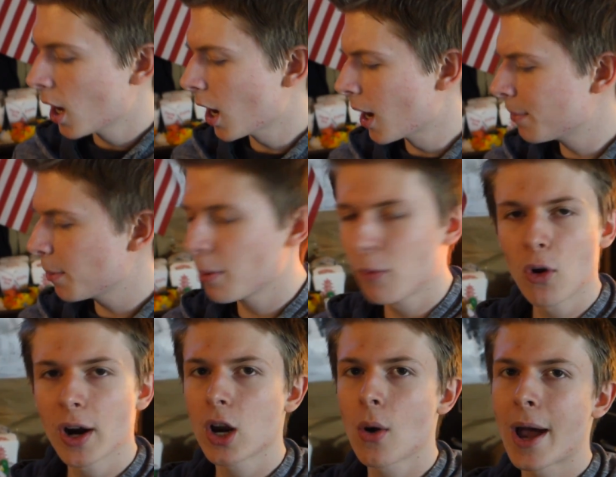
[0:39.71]
Um, but
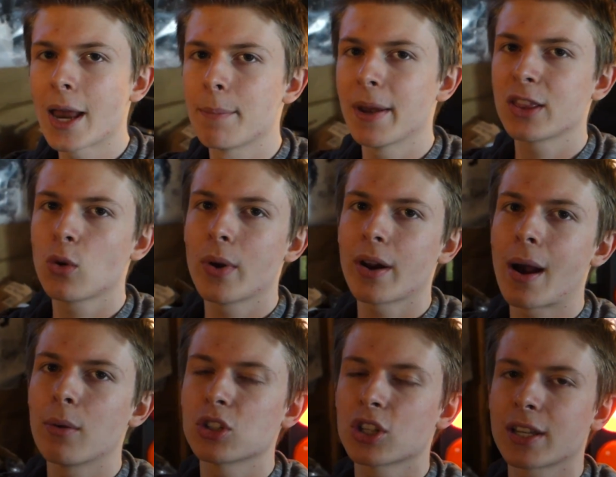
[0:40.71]
before I go ahead and pick the winner, I
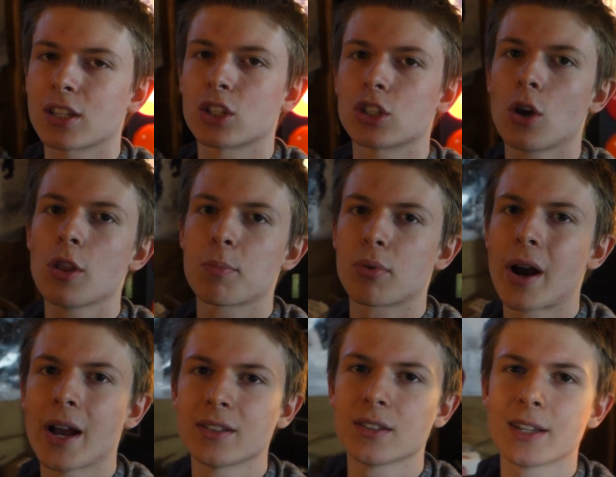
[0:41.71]
would just like to show the
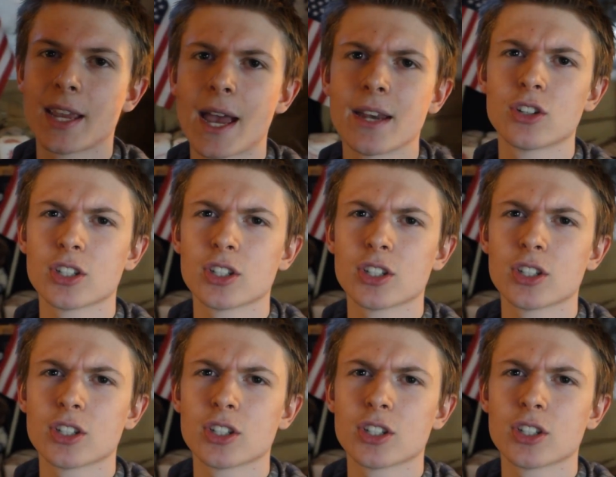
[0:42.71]
prizes again,